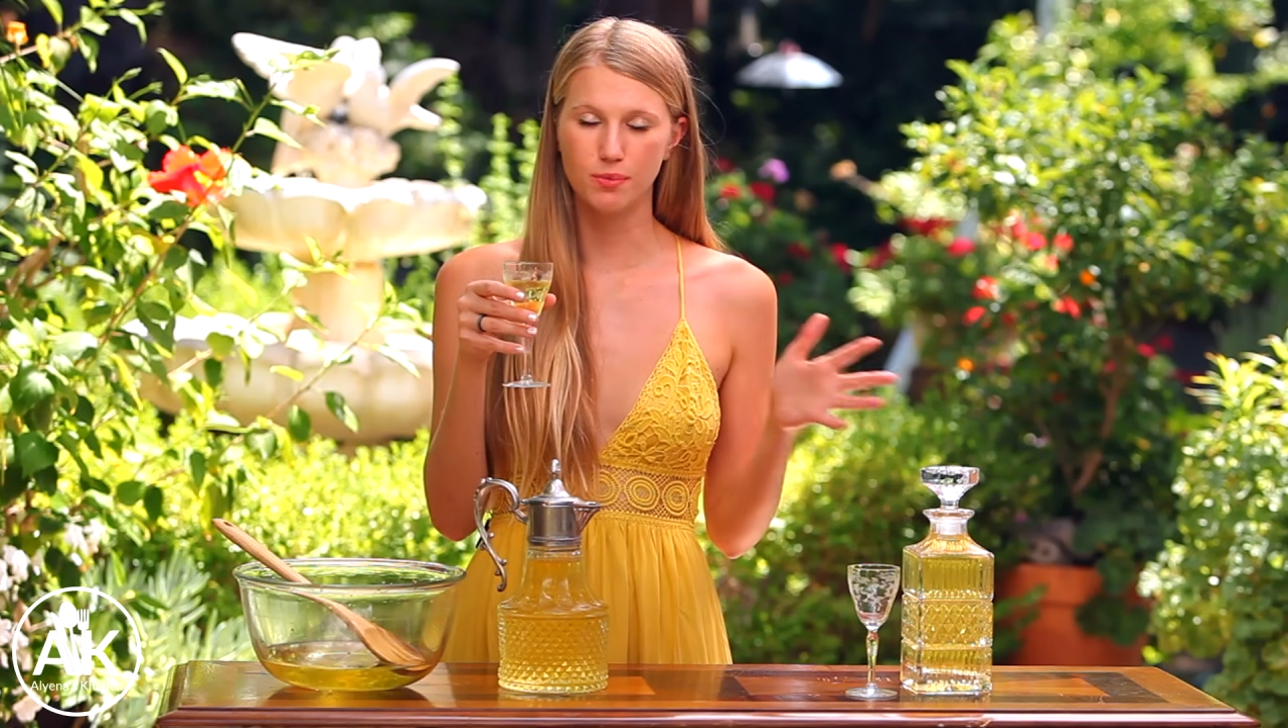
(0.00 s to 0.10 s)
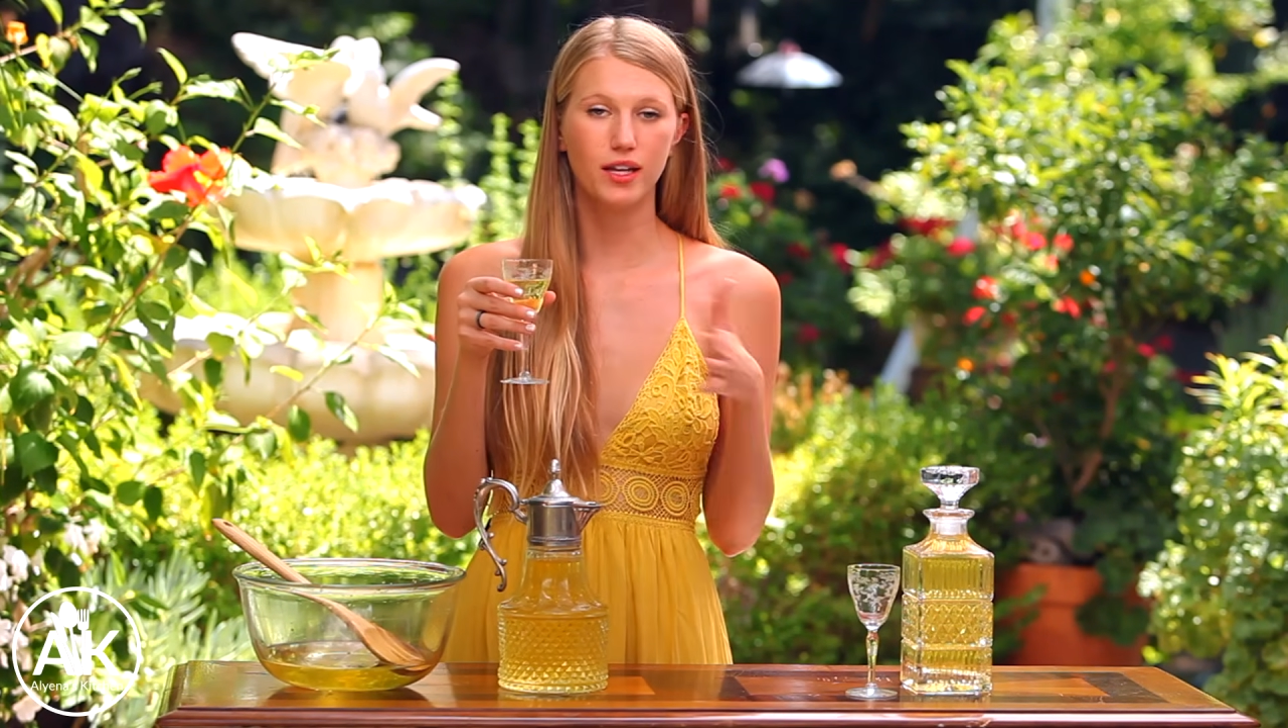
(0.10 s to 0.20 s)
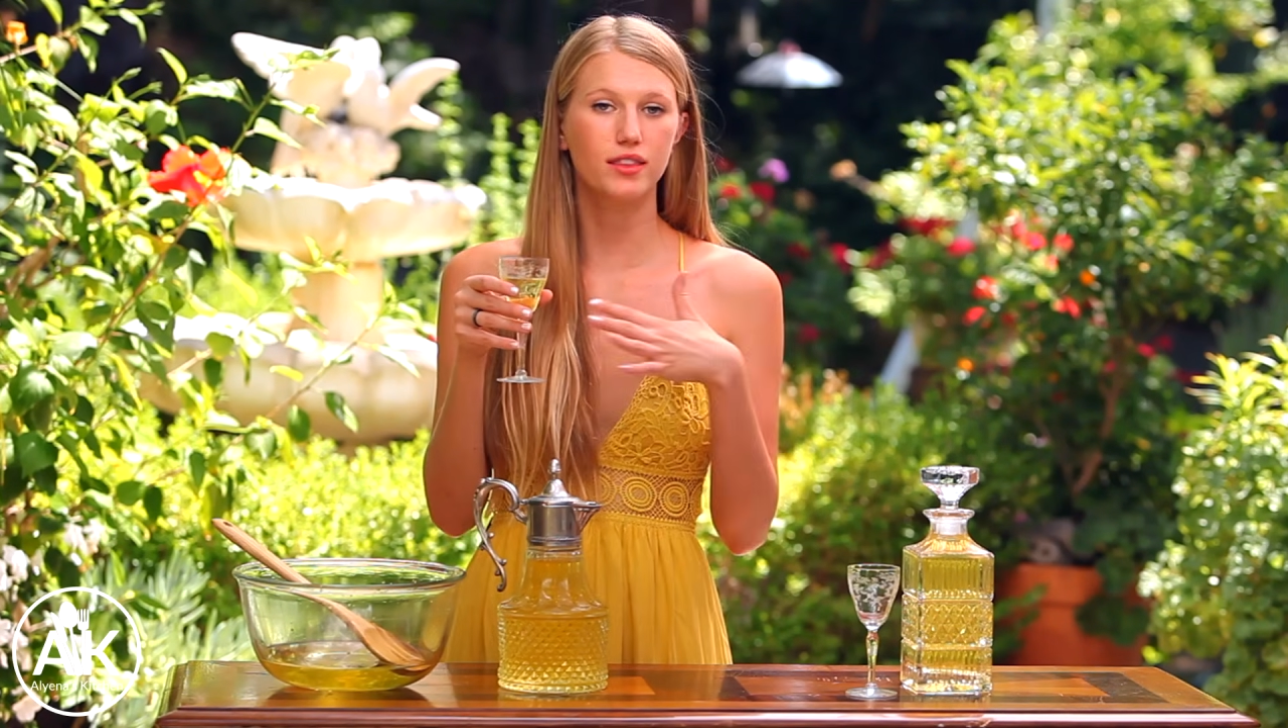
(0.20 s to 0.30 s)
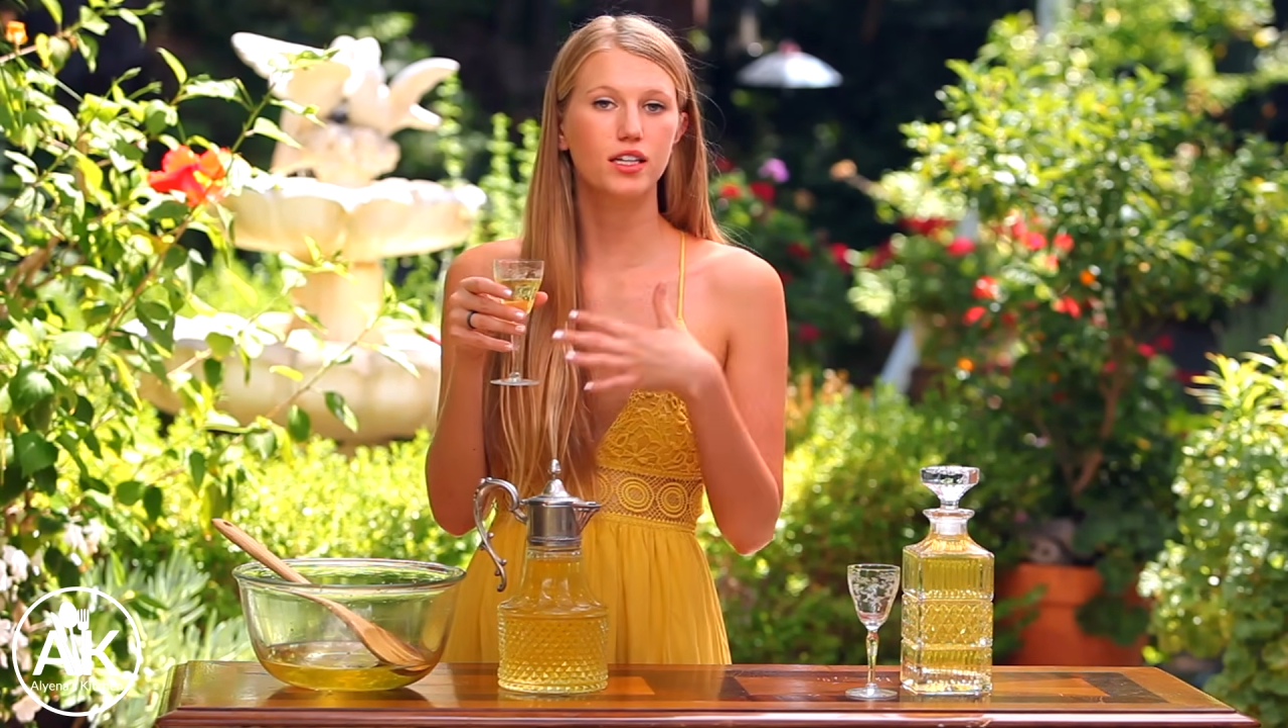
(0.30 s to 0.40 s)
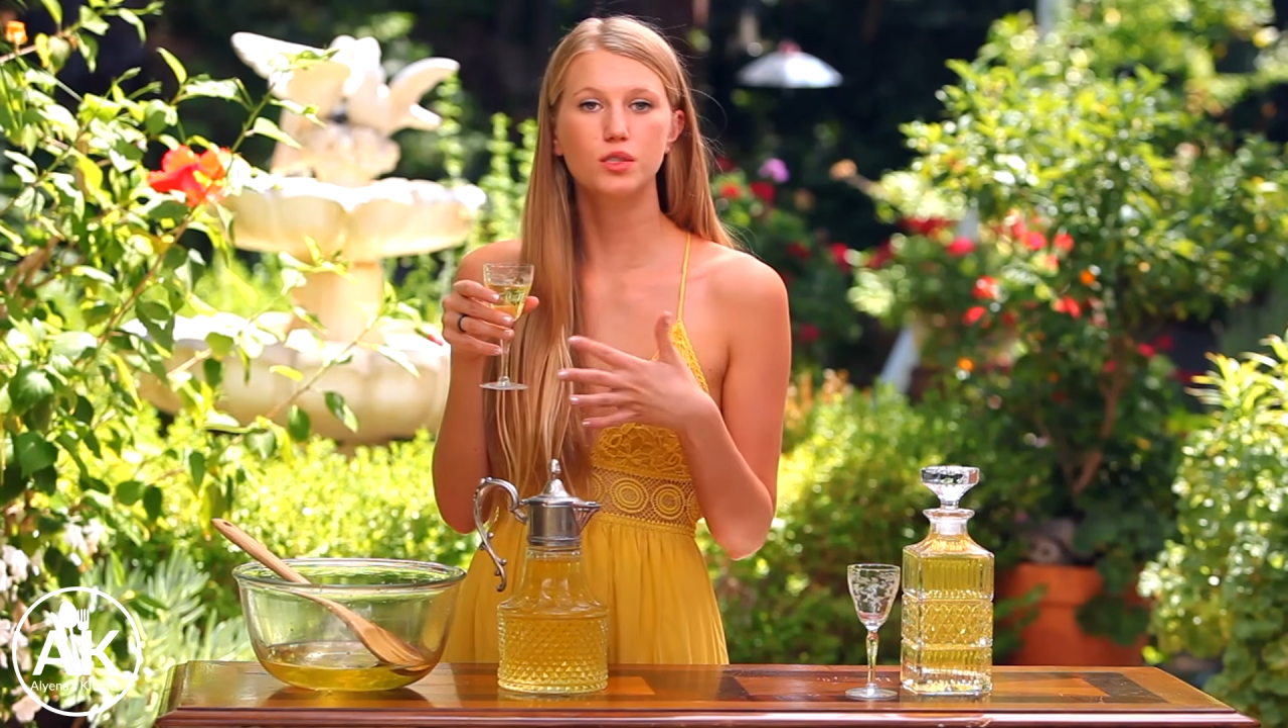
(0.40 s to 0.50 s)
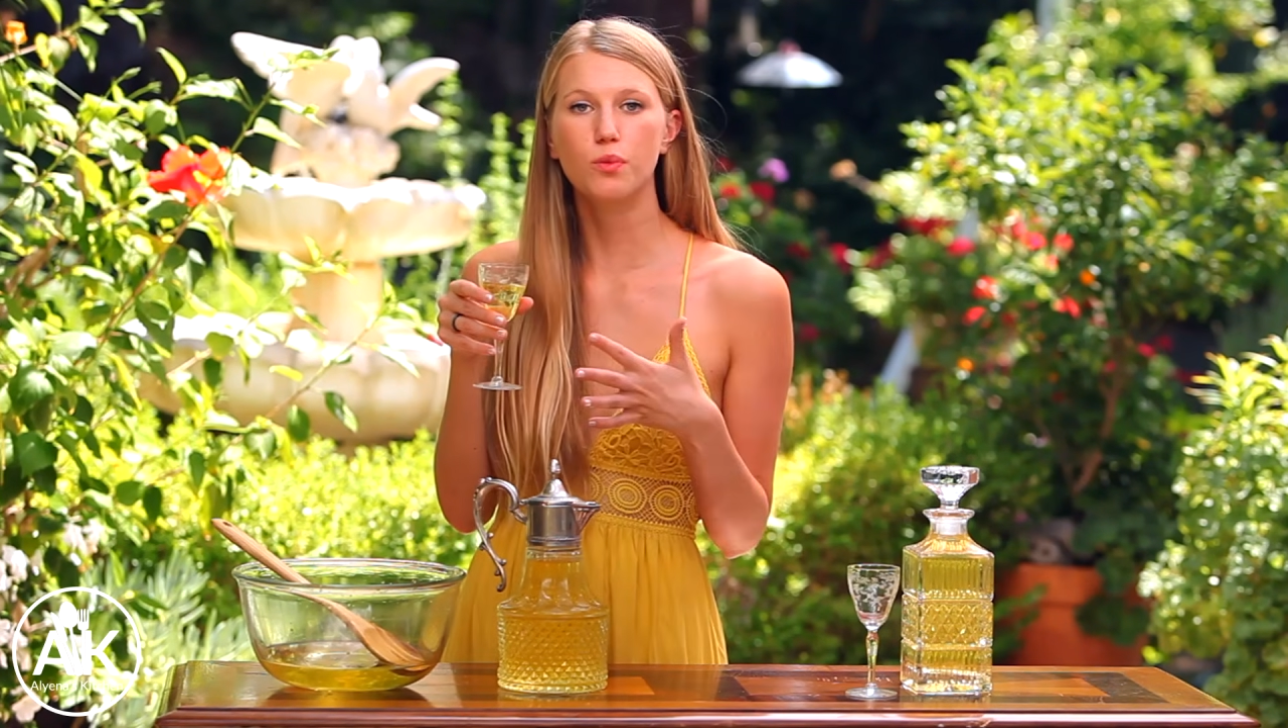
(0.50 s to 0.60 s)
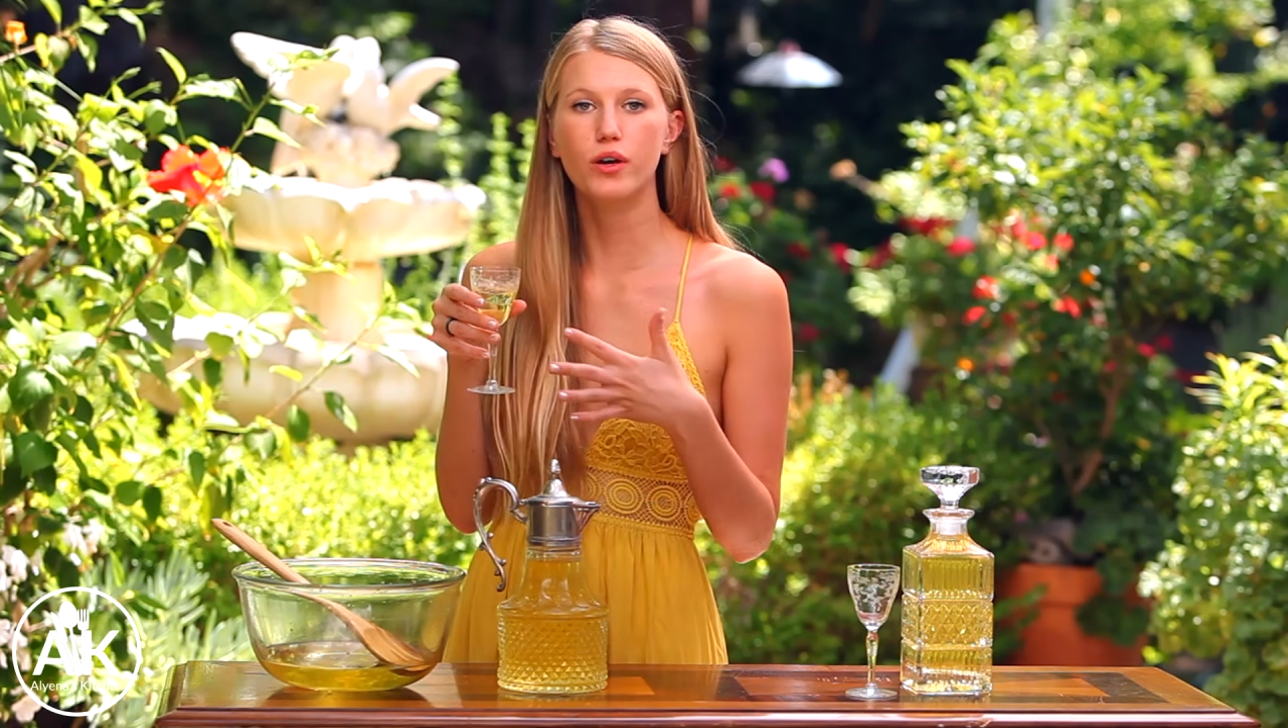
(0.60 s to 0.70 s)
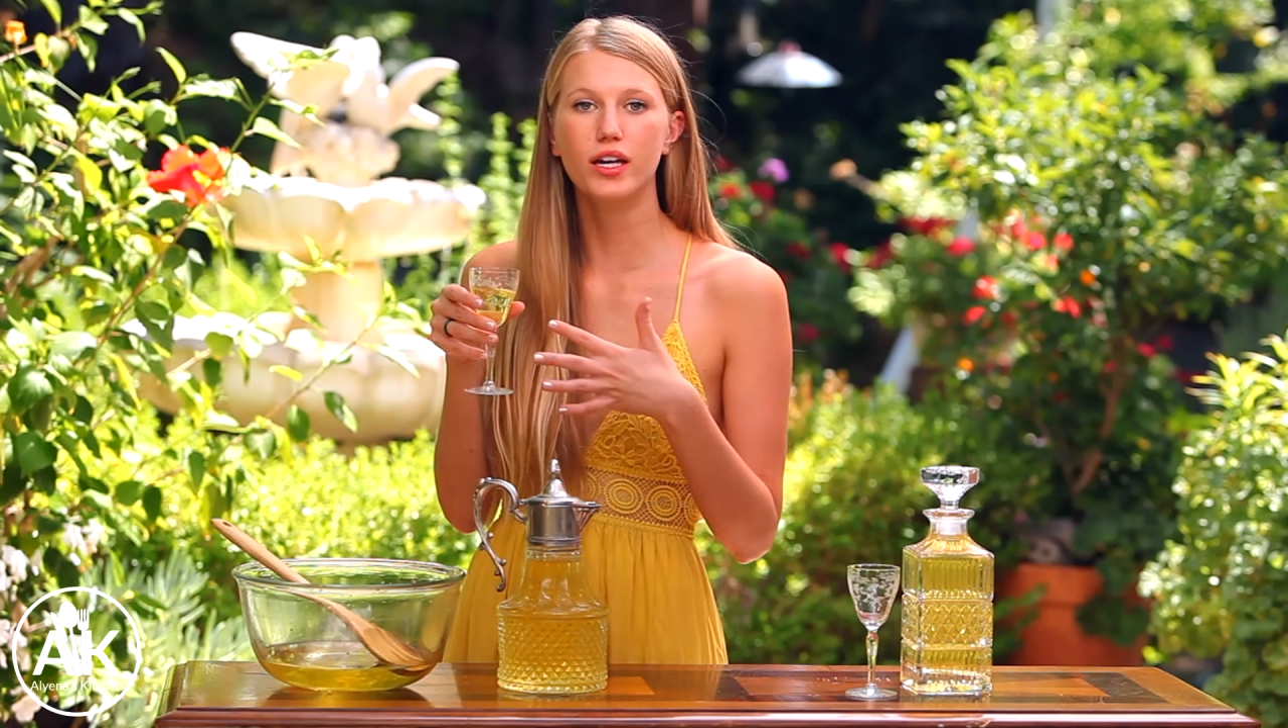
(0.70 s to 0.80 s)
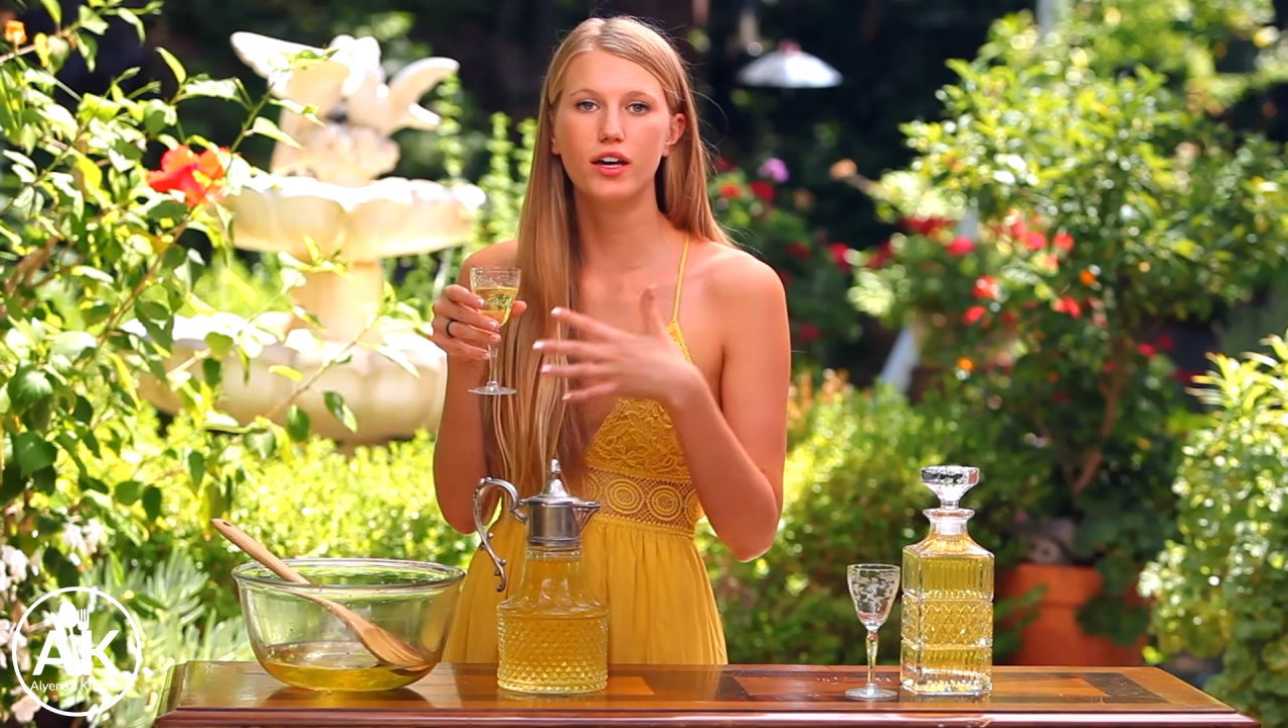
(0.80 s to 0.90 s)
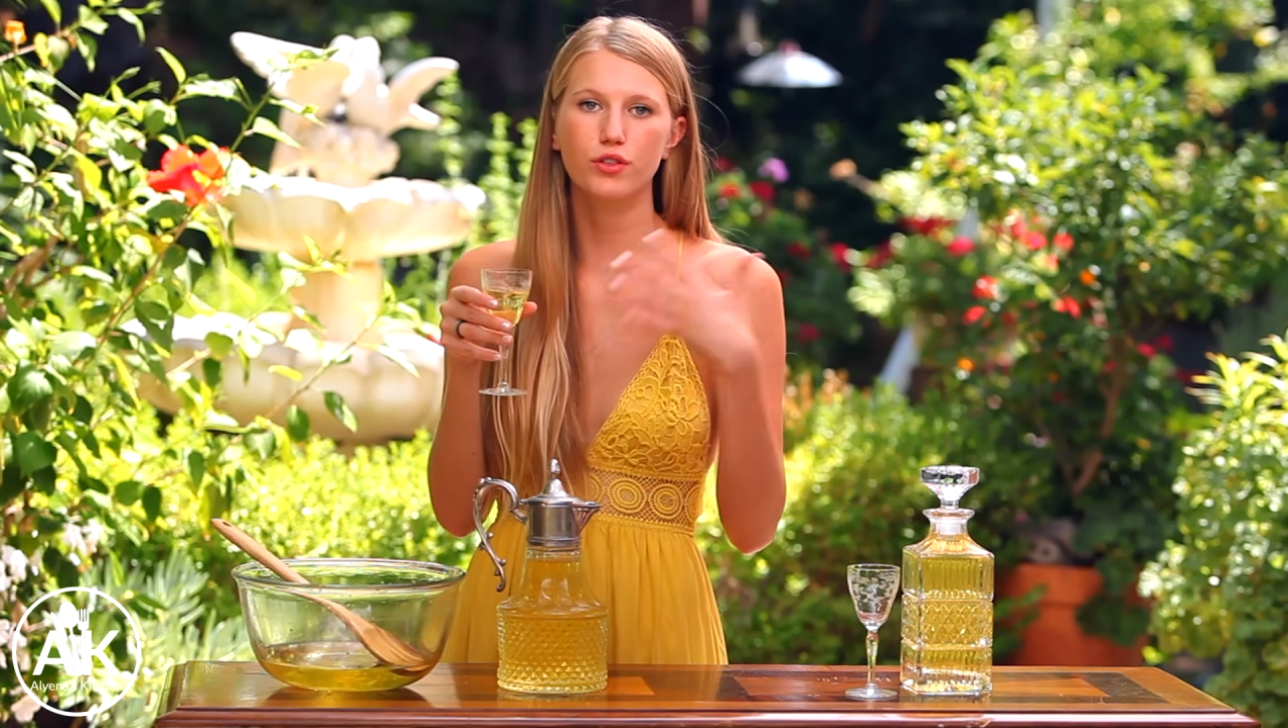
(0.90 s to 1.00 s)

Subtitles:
but at this point,